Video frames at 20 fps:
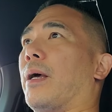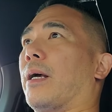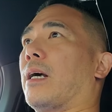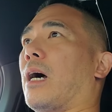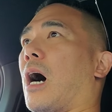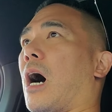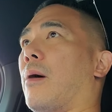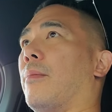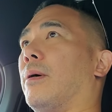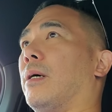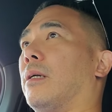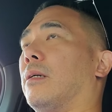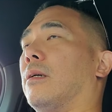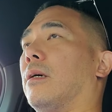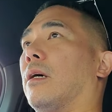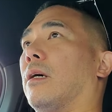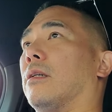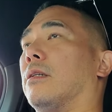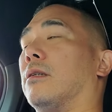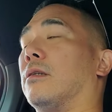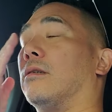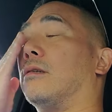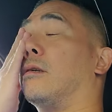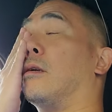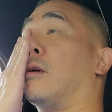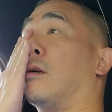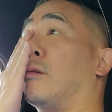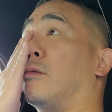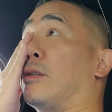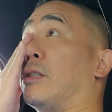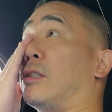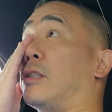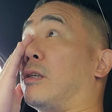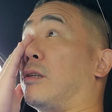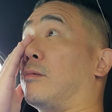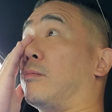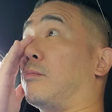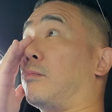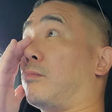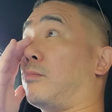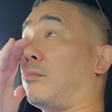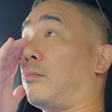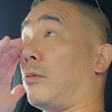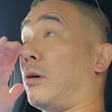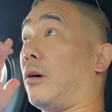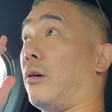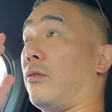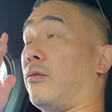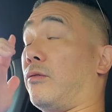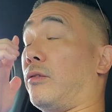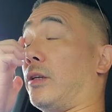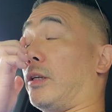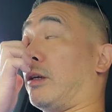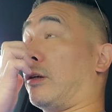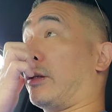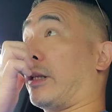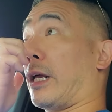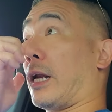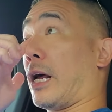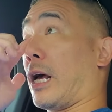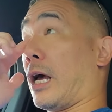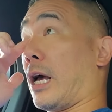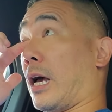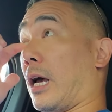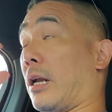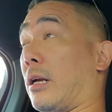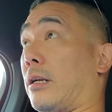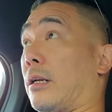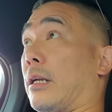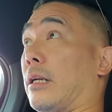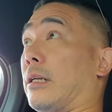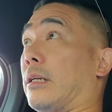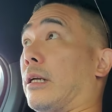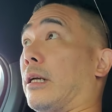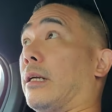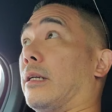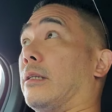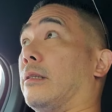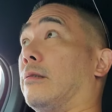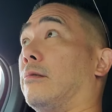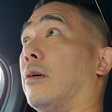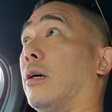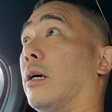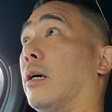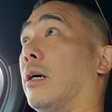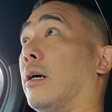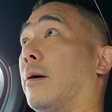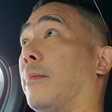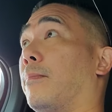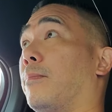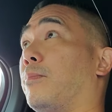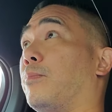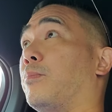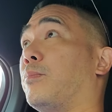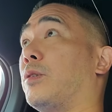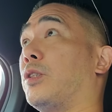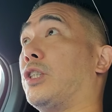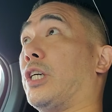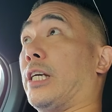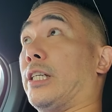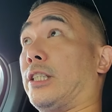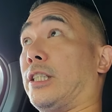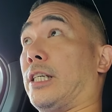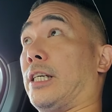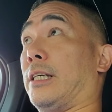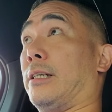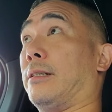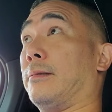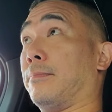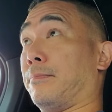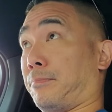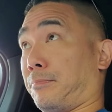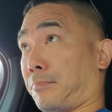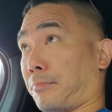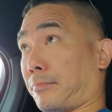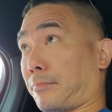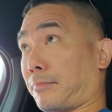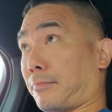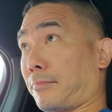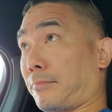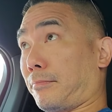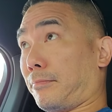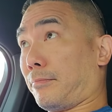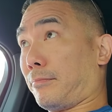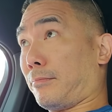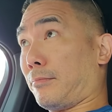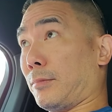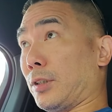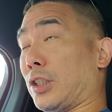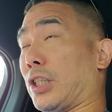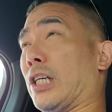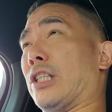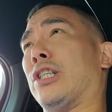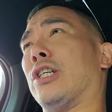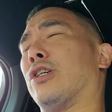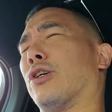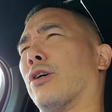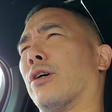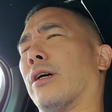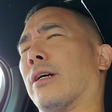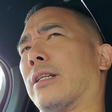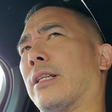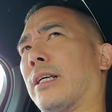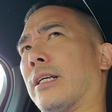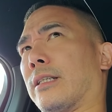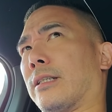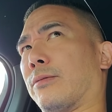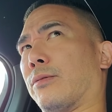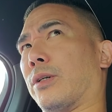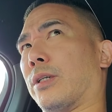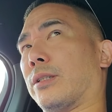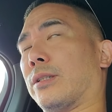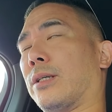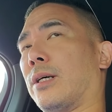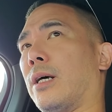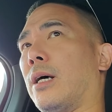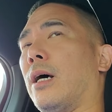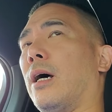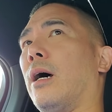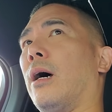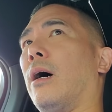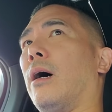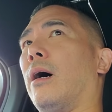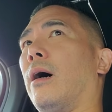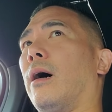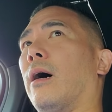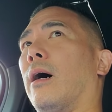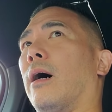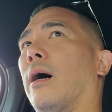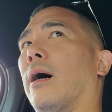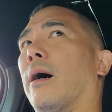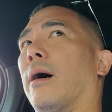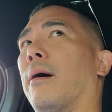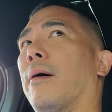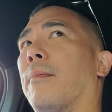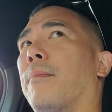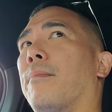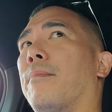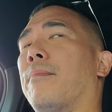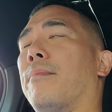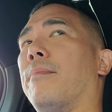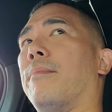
comment on a recent video that I had, and JC Girl, I think it was, um,